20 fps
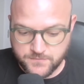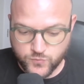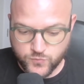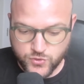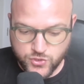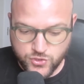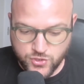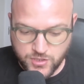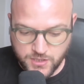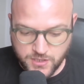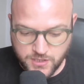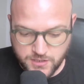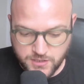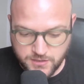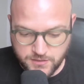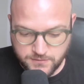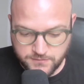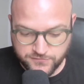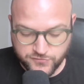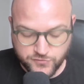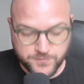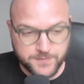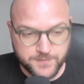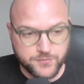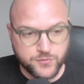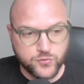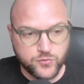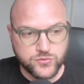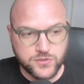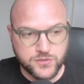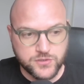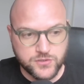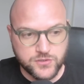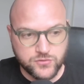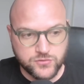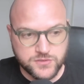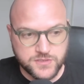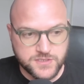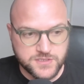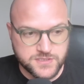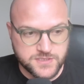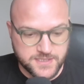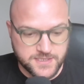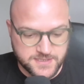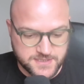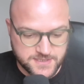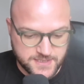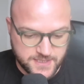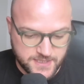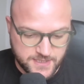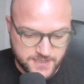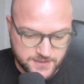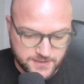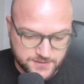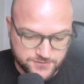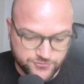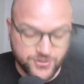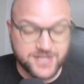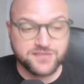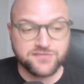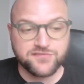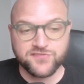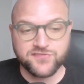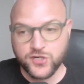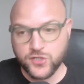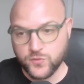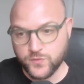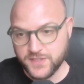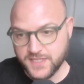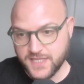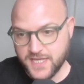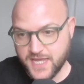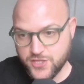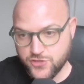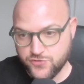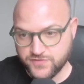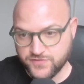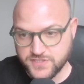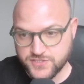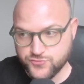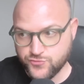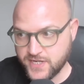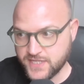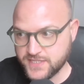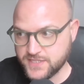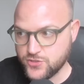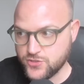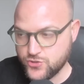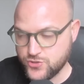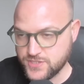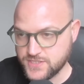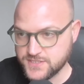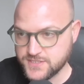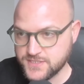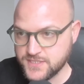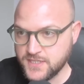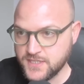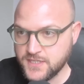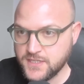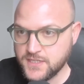which are, for people who don't know this, let's say, trend-following hedge fund strategies,